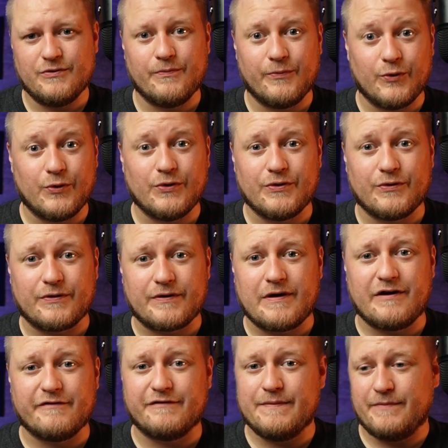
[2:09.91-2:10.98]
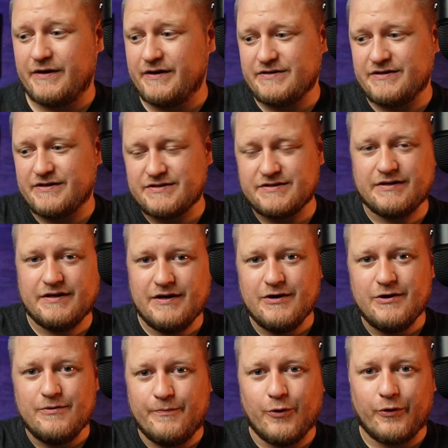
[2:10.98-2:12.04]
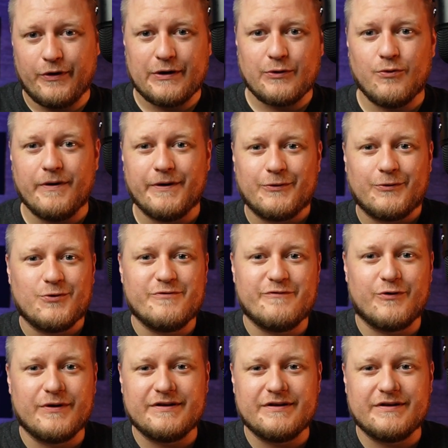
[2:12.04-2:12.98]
brew your coffee by just pouring water over